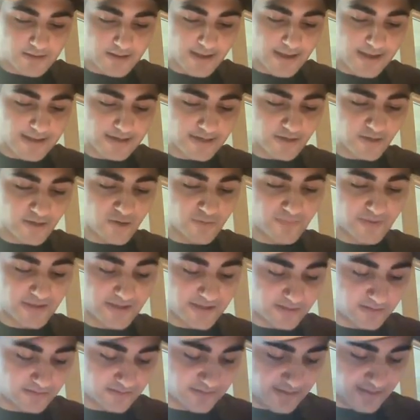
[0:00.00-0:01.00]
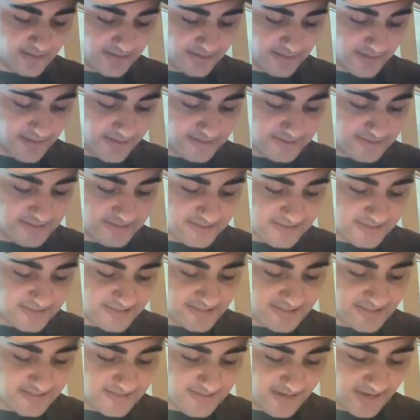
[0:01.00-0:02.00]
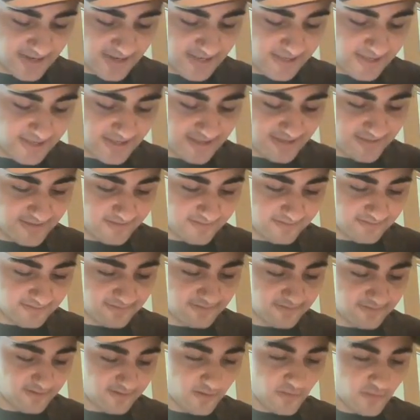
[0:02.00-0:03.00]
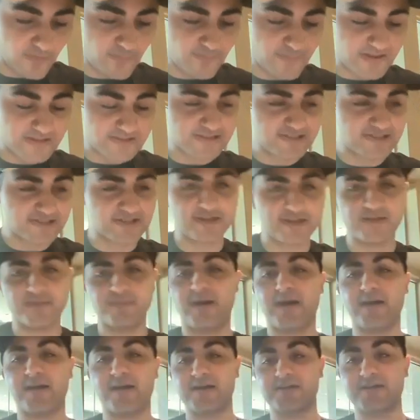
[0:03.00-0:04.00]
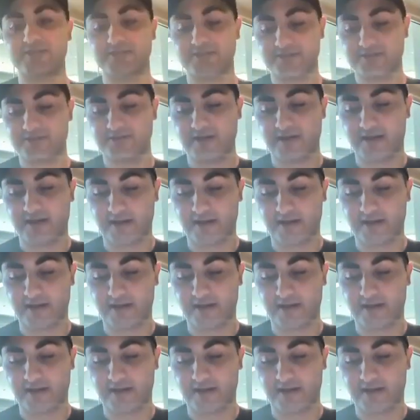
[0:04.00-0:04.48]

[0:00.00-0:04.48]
I don't know, man. Like, I just, I, all the best to him, I guess.